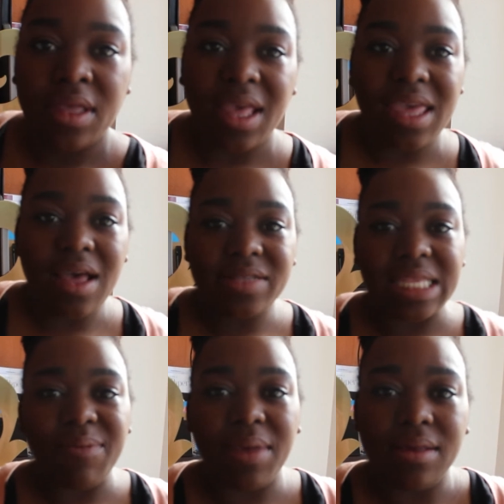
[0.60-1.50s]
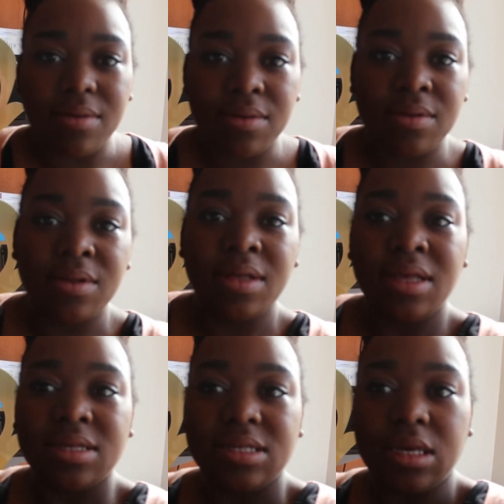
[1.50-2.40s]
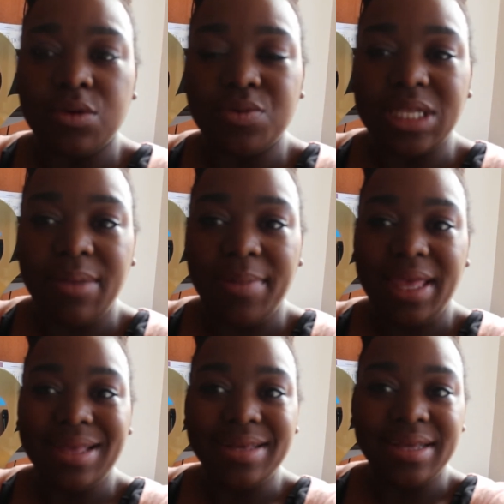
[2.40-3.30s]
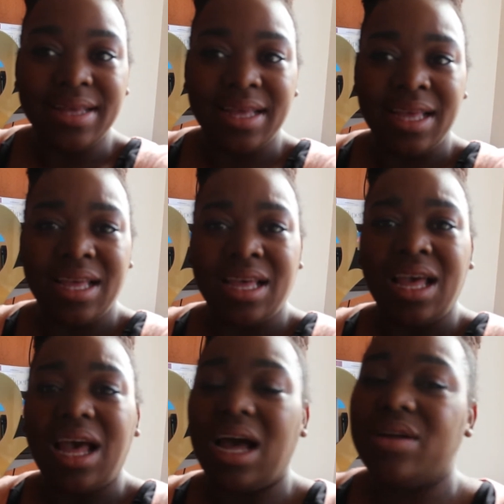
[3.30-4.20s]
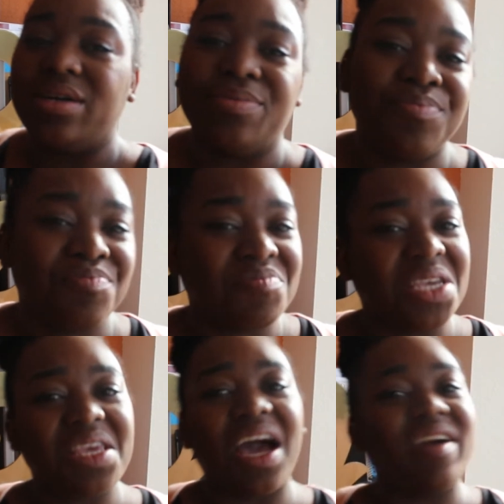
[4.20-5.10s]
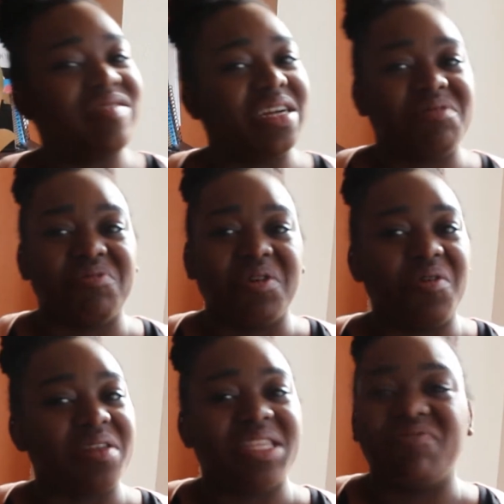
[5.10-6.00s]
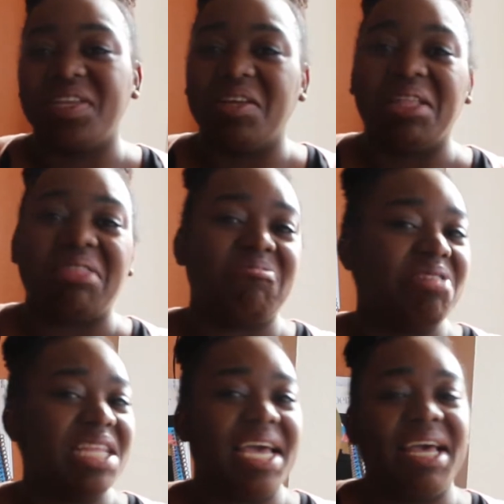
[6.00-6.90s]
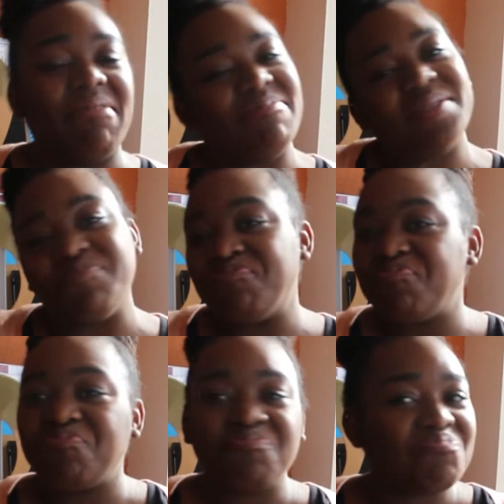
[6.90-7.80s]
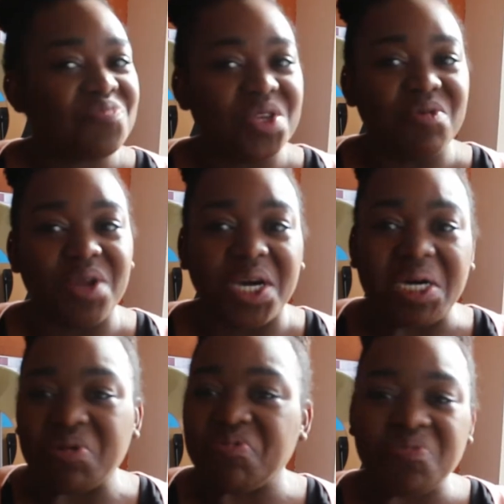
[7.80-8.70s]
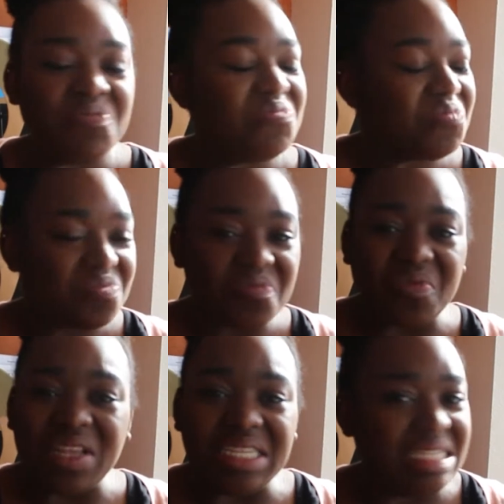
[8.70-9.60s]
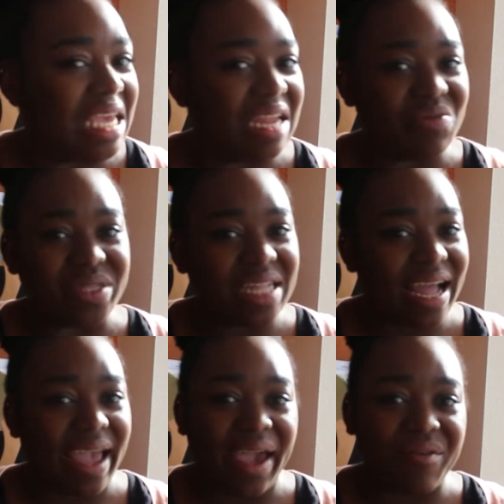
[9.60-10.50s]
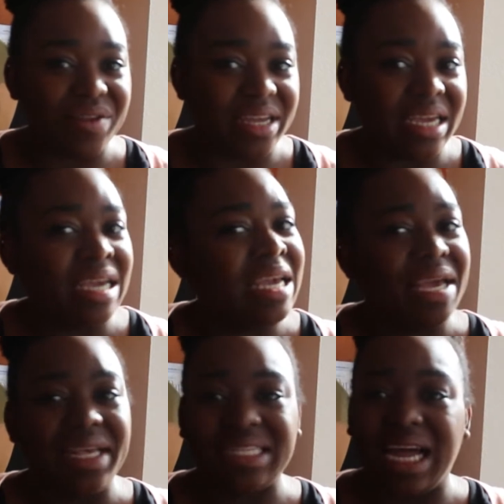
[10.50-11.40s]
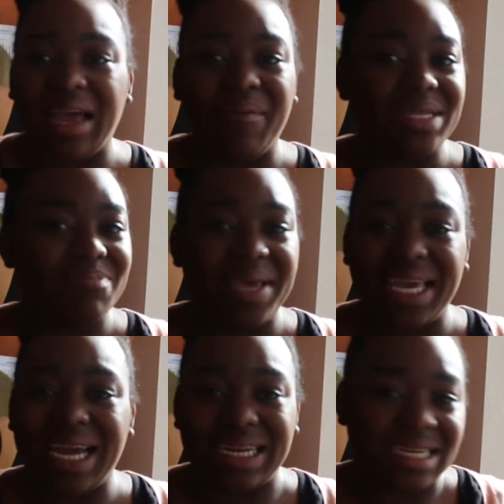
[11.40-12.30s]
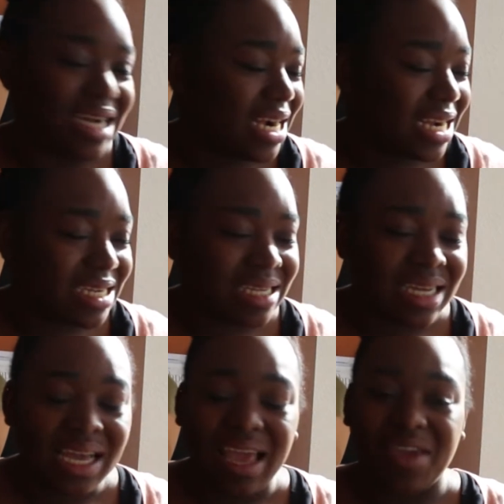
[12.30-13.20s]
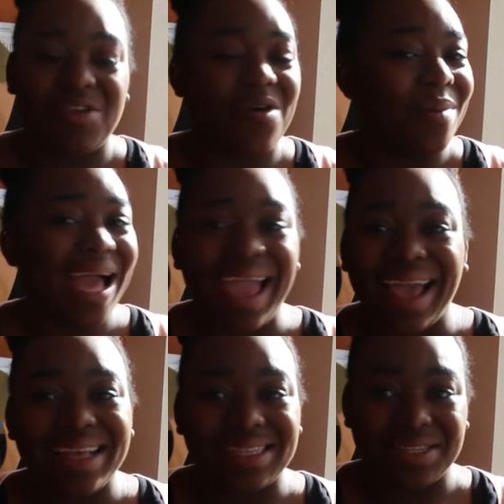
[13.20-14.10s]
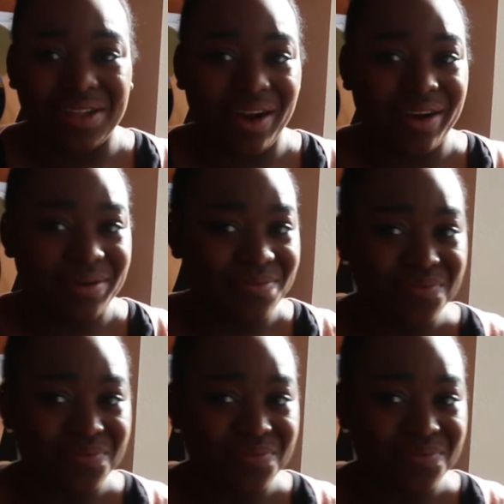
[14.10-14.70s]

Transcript: Can y'all see me? Can you see me? I don't know. Y'all tried to record this video like 3 times. You know, Seattle was not having it. It's been kind of dark, and you know my ass is dark,